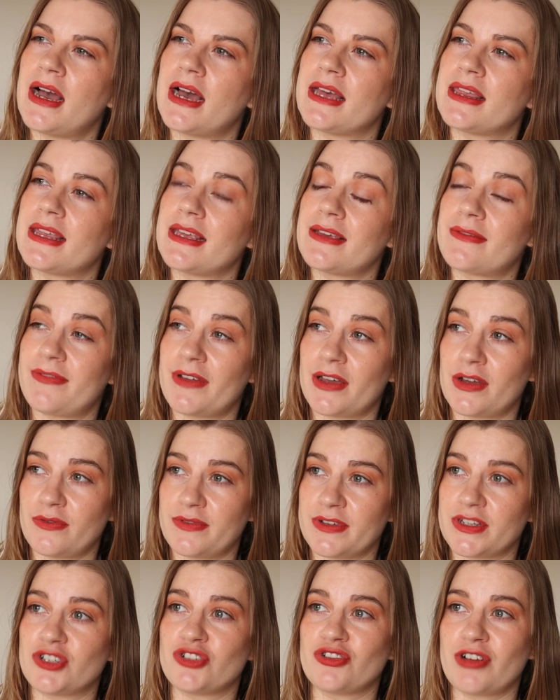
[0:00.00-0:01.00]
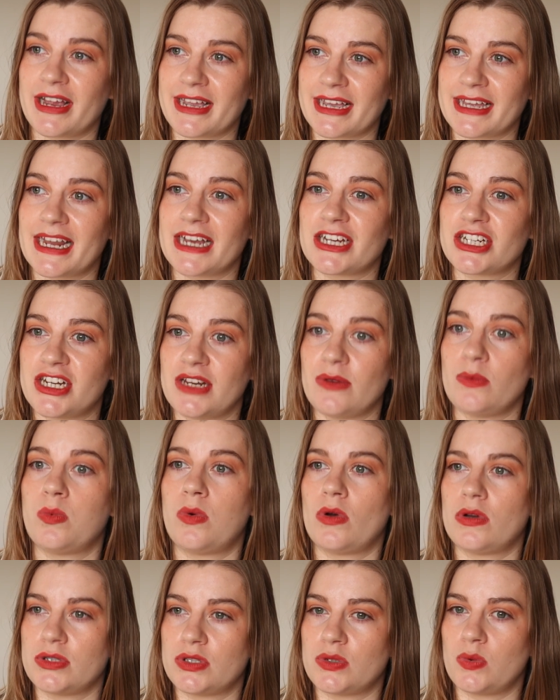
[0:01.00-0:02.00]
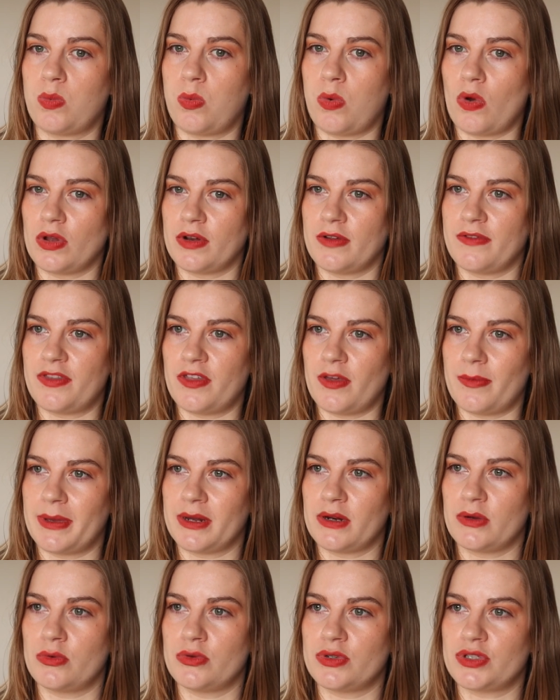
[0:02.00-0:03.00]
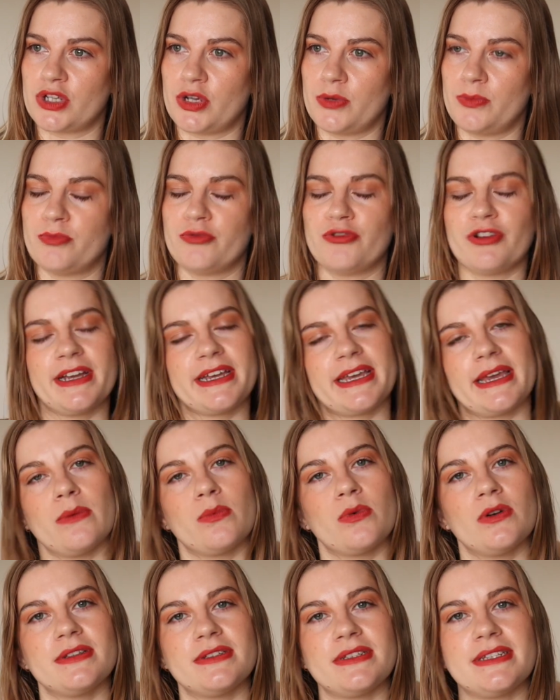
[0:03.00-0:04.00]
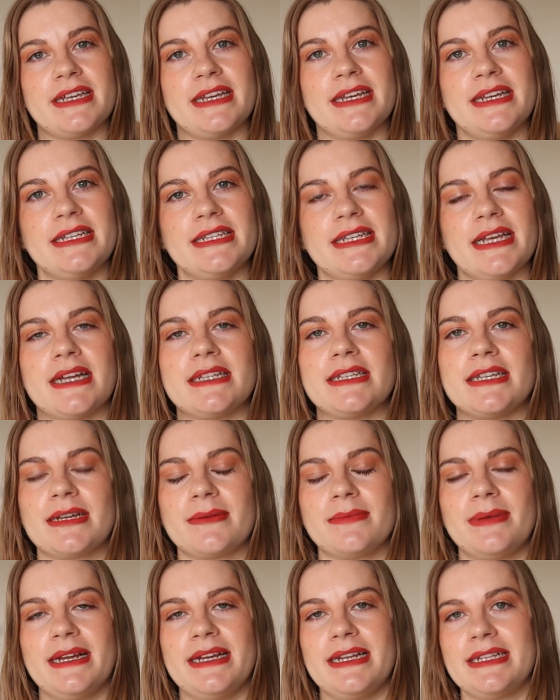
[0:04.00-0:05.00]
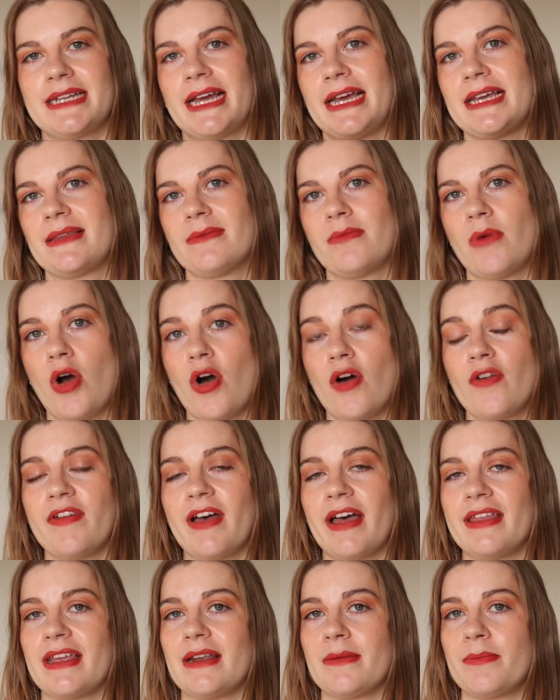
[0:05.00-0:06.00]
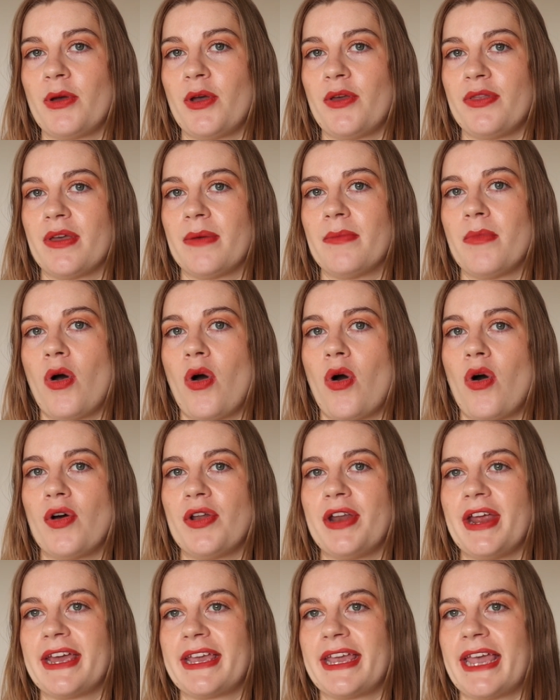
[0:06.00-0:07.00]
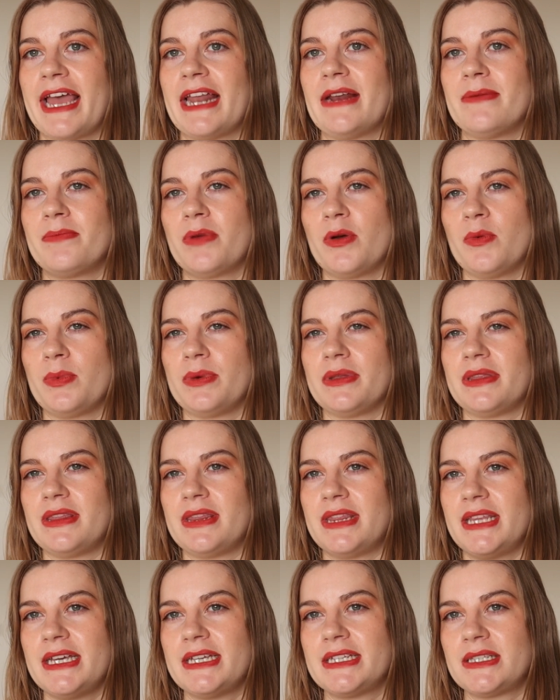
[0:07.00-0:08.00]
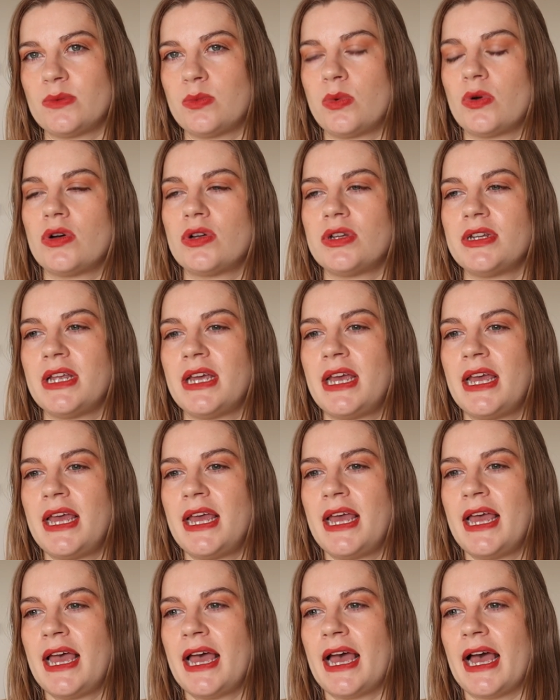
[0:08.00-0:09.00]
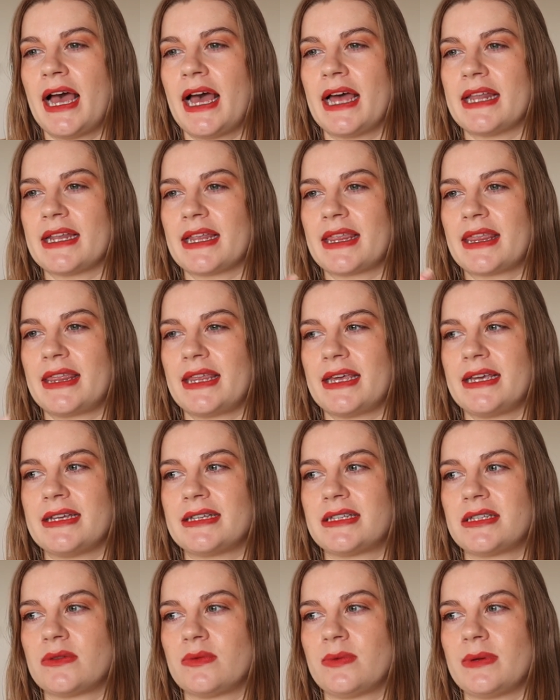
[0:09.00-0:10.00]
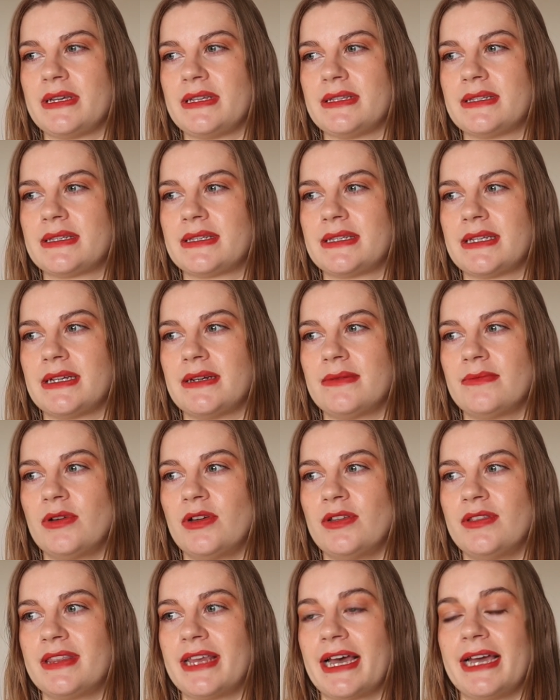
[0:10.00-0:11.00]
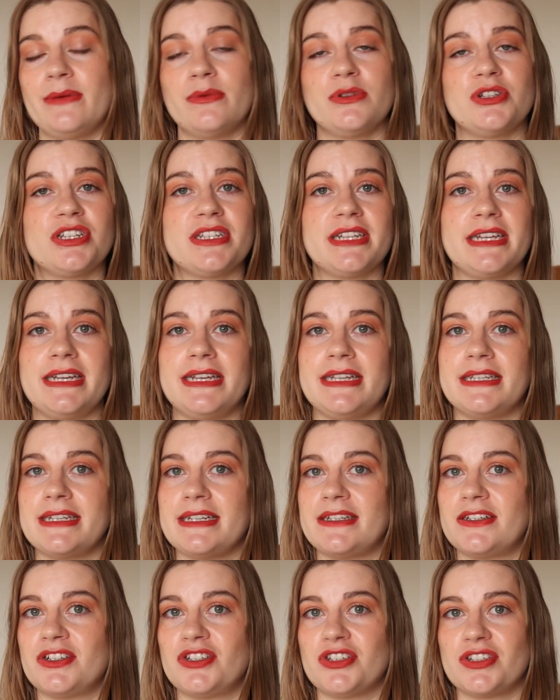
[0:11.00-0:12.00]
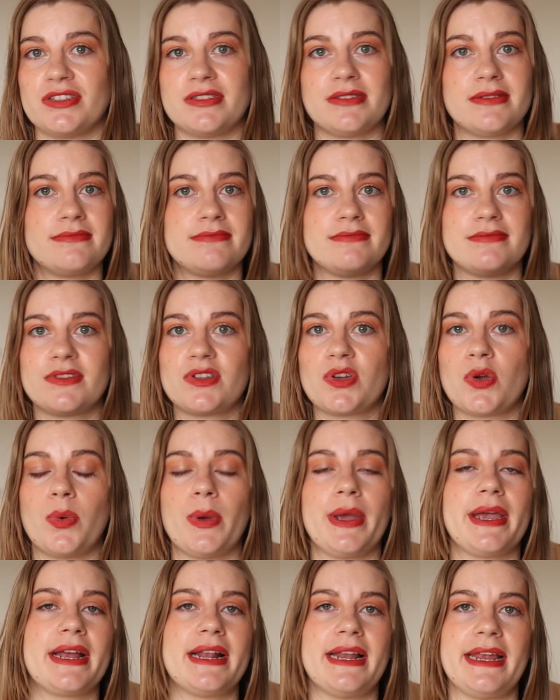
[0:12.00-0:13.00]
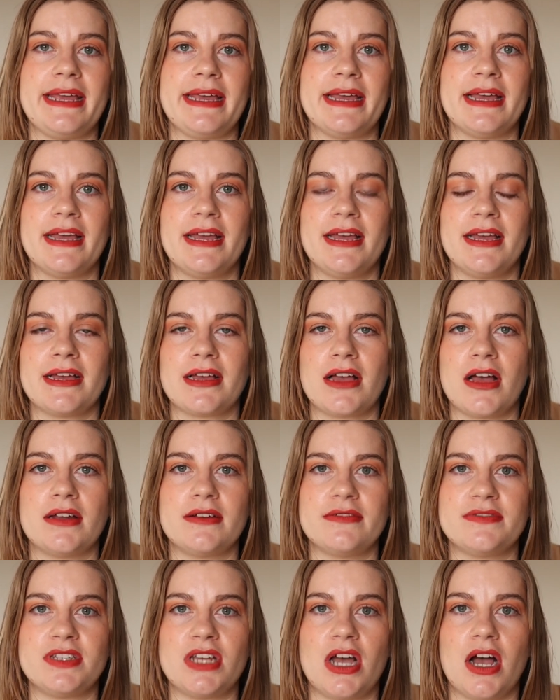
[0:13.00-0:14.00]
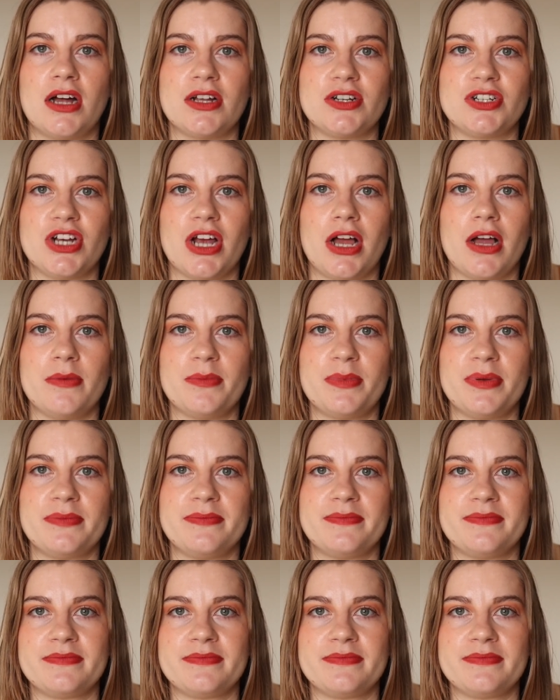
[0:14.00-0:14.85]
I think Velvet Dragon actually was one of them and also Brick. It was easier to completely take them off and then put them on again. But with this one and I think Sweet Cinnamon, they were just easy to just quickly kind of touch up.